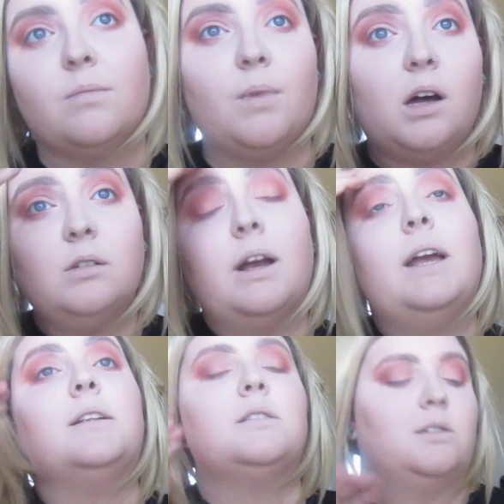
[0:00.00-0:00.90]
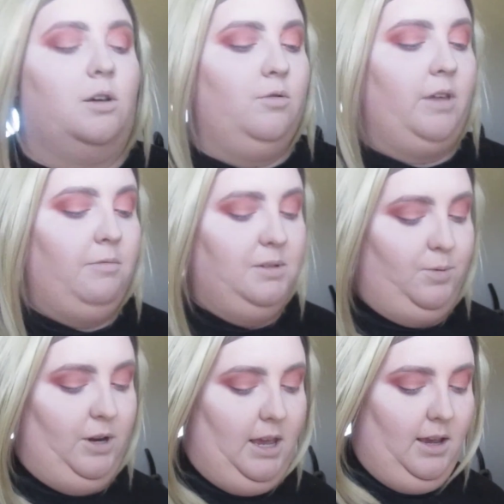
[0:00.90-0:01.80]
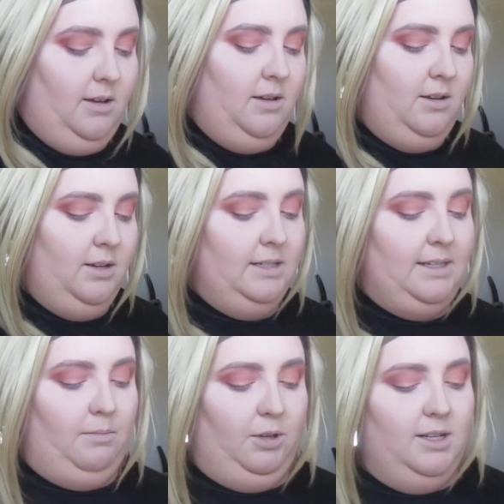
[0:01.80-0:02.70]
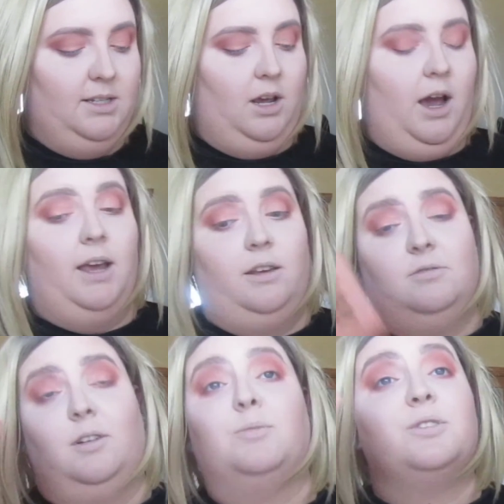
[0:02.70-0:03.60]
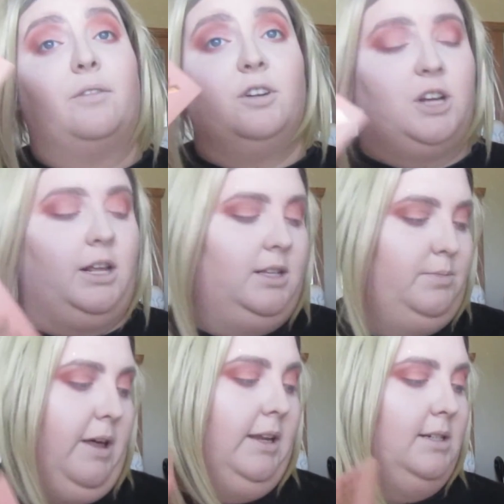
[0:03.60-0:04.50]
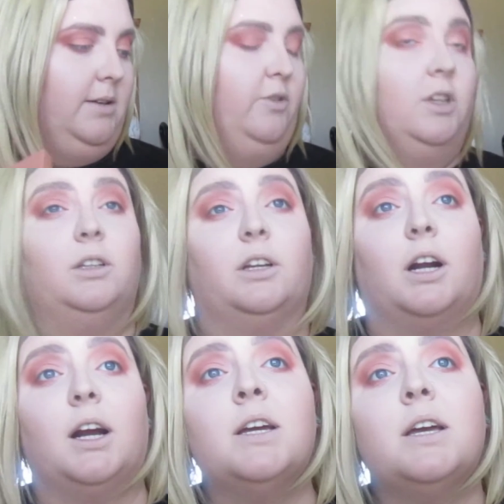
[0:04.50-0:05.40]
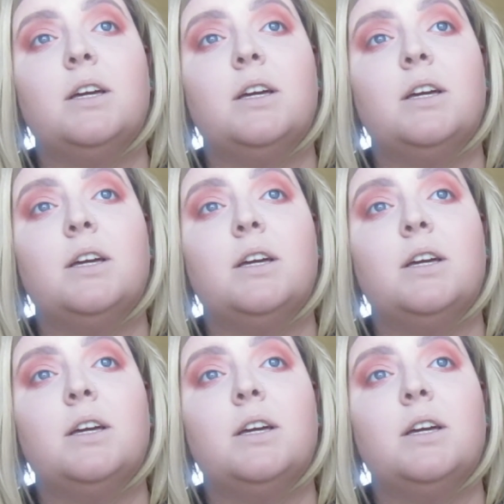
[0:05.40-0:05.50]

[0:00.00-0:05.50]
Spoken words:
Alright, so that was pretty seamless. I use almost every shade in the palette except for the glitter.